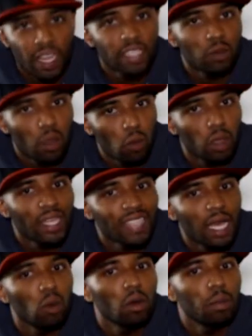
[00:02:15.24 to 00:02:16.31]
And that's what I want. That's
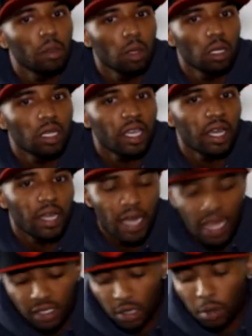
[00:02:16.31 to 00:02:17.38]
how I want people to look at it. And
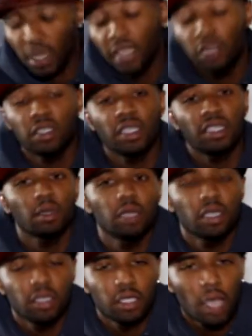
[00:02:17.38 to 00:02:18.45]
honestly, I'm glad you said that,
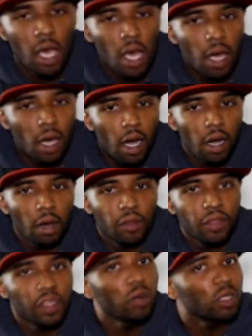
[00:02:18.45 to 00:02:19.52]
because the
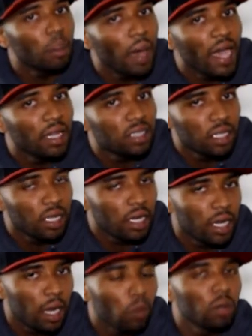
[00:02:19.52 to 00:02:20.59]
thing with the magazine,
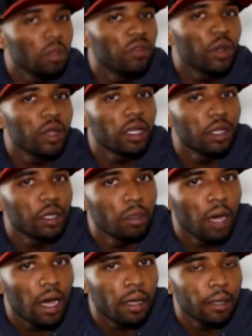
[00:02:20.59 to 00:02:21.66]
and I want to be very clear
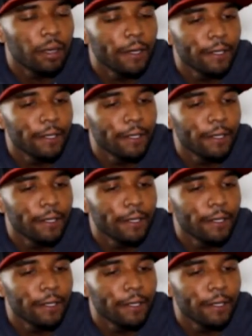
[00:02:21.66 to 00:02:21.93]
about it,